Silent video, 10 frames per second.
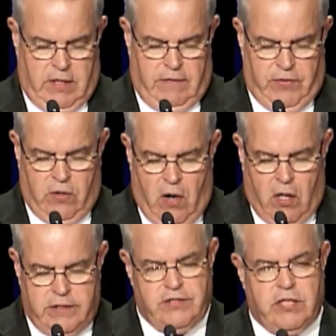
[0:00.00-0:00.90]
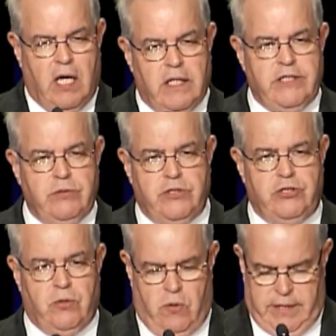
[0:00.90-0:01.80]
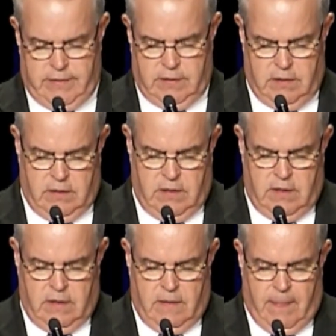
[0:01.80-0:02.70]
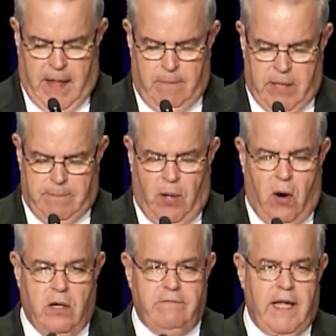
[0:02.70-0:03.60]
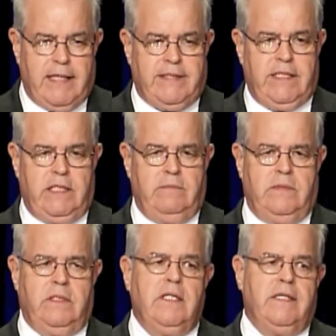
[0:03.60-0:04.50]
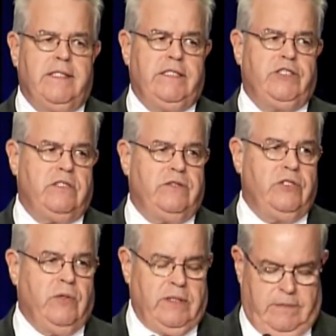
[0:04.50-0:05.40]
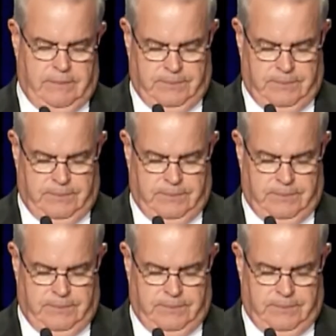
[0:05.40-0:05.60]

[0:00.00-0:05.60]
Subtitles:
If your heart is telling you to join and be part of that team, then just do it.